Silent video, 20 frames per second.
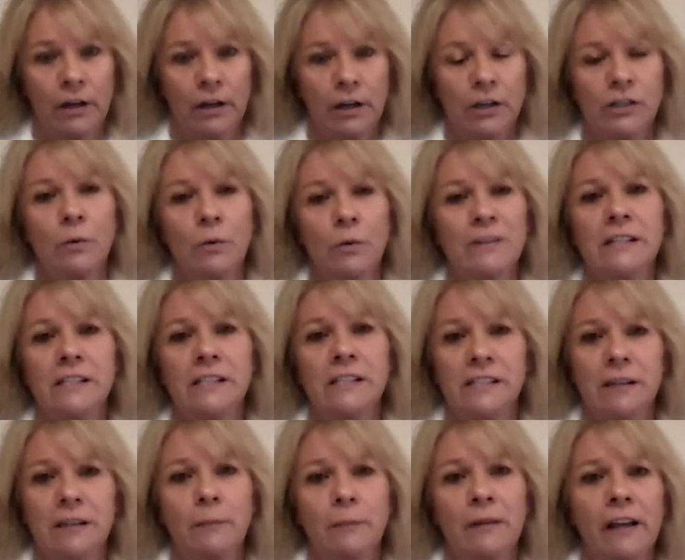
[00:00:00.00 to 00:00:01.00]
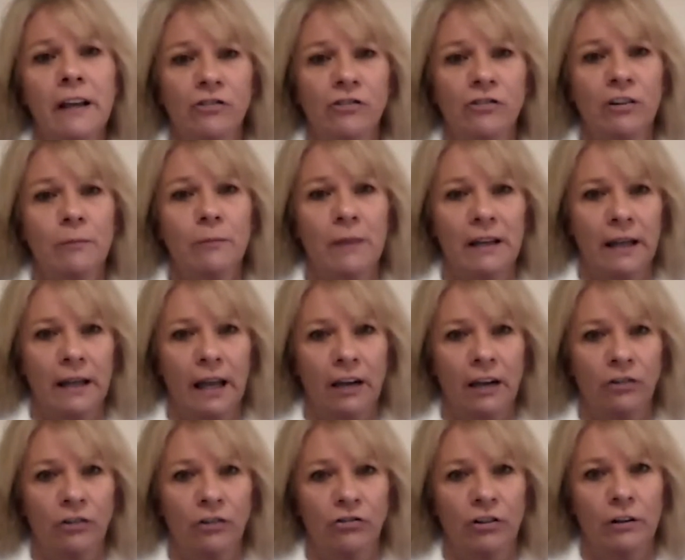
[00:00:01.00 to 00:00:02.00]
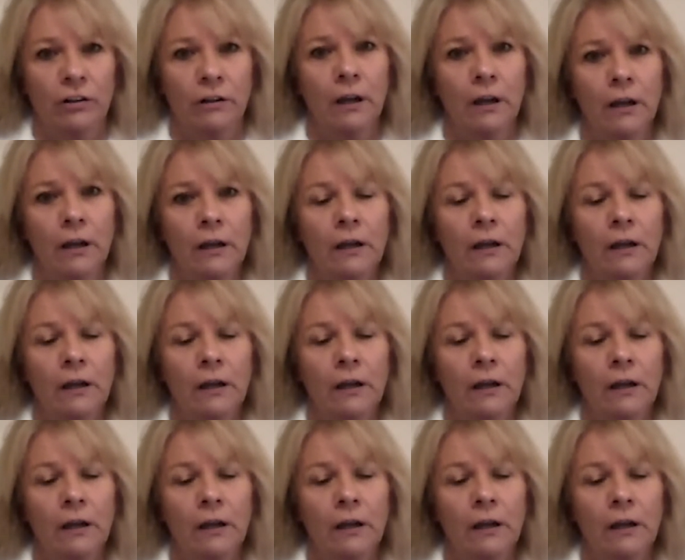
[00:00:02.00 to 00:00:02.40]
So it's a stimulation medication